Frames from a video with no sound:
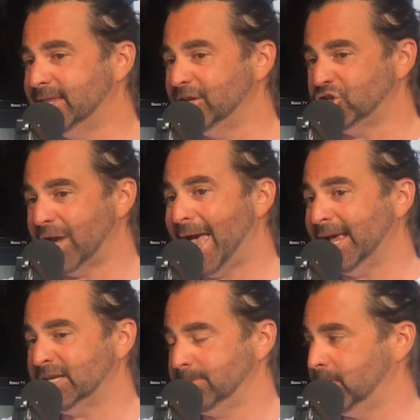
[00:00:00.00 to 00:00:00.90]
the chat
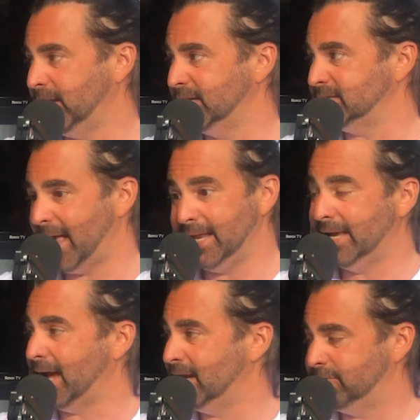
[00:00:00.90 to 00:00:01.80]
experience, any
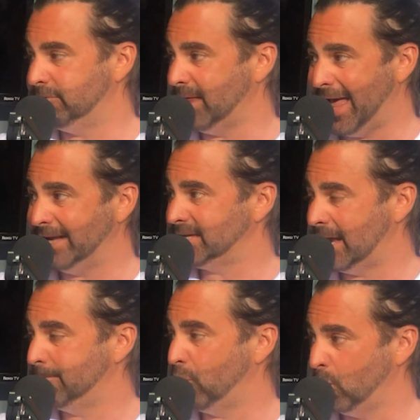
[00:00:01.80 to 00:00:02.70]
kind of lag
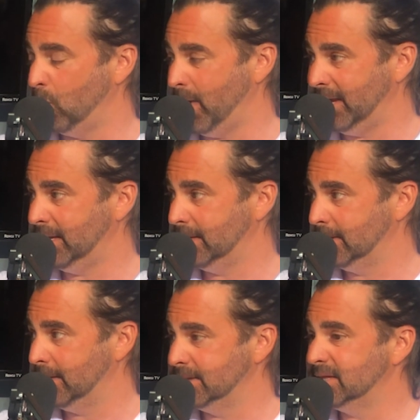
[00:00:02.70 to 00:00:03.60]
time or wait
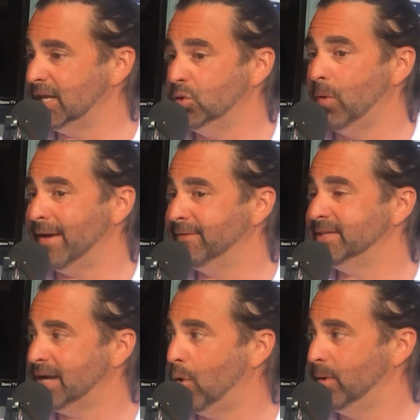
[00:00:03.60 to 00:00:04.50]
that you
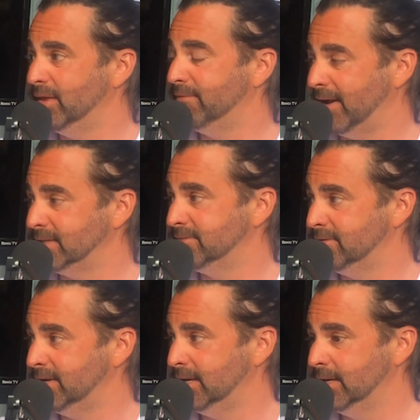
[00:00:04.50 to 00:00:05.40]
haven't dealt with
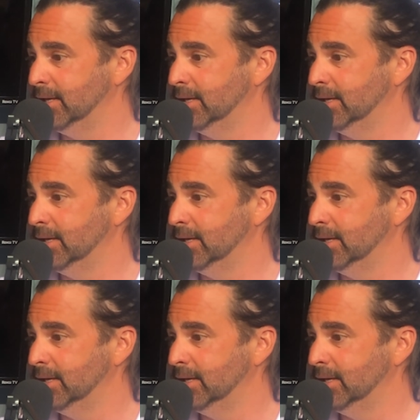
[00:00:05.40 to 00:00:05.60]
effectively,